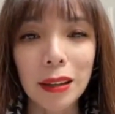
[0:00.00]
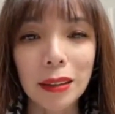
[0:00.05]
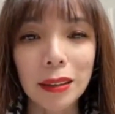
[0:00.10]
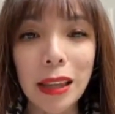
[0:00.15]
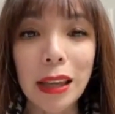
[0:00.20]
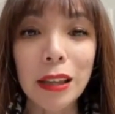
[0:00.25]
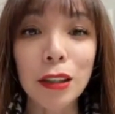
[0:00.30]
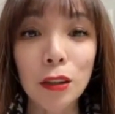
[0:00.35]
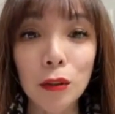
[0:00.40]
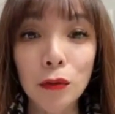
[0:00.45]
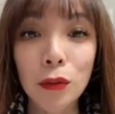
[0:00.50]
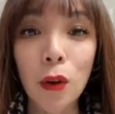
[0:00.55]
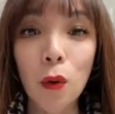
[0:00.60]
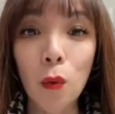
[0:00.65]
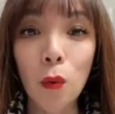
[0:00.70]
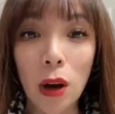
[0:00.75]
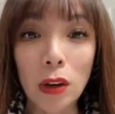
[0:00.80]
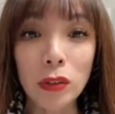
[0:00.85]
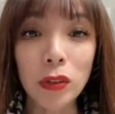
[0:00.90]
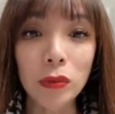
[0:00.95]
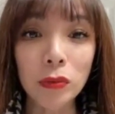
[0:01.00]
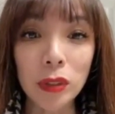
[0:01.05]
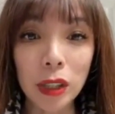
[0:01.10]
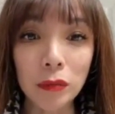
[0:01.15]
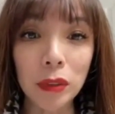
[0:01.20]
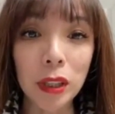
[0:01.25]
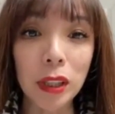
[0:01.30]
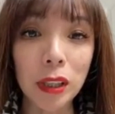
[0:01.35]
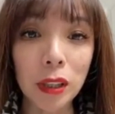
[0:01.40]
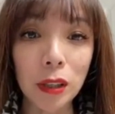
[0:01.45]
Thank you for watching my
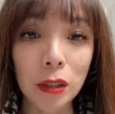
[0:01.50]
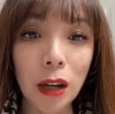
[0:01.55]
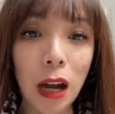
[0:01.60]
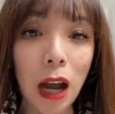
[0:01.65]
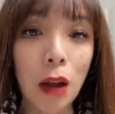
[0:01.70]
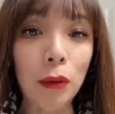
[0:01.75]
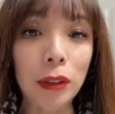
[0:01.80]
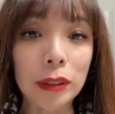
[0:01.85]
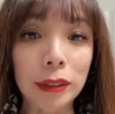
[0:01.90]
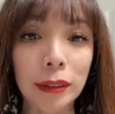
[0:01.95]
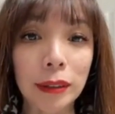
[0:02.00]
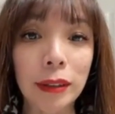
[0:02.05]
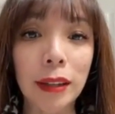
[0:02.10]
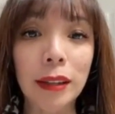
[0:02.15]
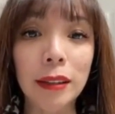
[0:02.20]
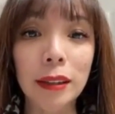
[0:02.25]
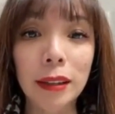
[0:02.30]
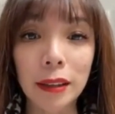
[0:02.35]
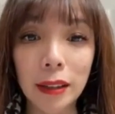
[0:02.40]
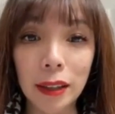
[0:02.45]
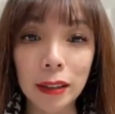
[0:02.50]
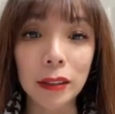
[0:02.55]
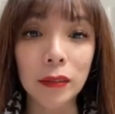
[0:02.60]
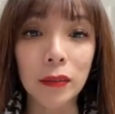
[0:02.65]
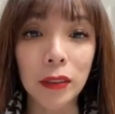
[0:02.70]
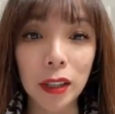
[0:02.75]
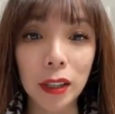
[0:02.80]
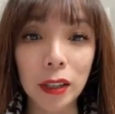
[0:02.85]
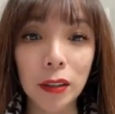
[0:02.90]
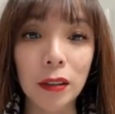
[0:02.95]
video. I will see you in the next
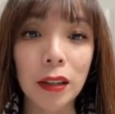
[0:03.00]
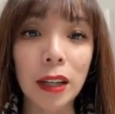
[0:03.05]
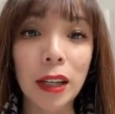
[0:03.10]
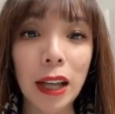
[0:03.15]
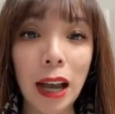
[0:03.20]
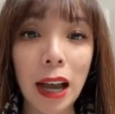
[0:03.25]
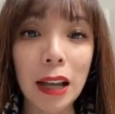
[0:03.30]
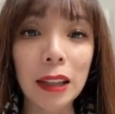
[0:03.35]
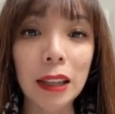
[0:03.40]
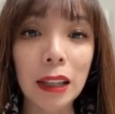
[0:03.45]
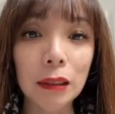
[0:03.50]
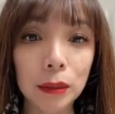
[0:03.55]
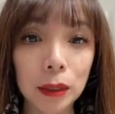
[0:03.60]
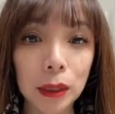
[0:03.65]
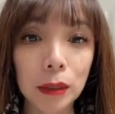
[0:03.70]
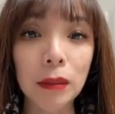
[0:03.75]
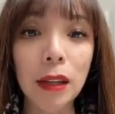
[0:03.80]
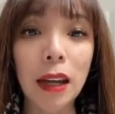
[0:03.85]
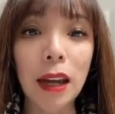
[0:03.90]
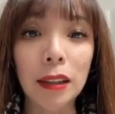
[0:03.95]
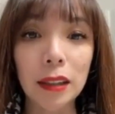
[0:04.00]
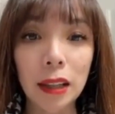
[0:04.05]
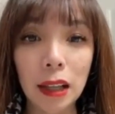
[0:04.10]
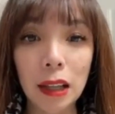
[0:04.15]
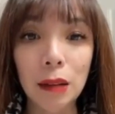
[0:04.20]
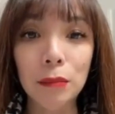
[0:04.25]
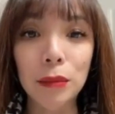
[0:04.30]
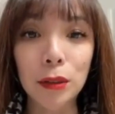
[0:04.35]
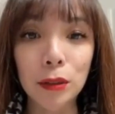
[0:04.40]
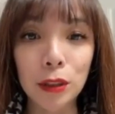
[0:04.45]
video. God loves you and I
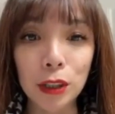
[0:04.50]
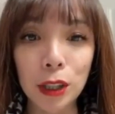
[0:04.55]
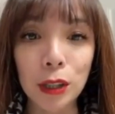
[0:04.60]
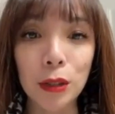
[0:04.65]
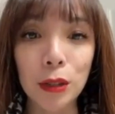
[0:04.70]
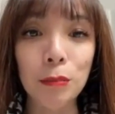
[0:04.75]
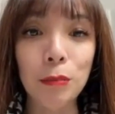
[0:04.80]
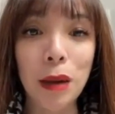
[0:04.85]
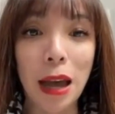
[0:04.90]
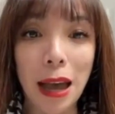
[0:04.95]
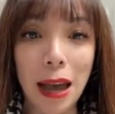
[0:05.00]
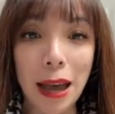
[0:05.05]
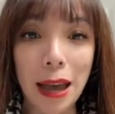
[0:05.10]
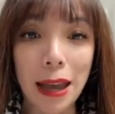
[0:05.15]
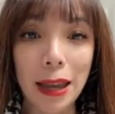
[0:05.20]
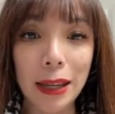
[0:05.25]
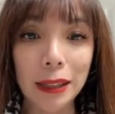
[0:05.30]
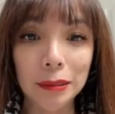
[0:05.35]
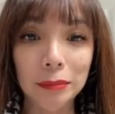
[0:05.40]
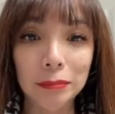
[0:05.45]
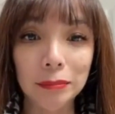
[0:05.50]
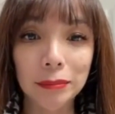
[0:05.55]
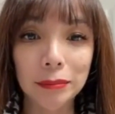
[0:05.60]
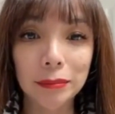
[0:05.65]
love you too. Bye.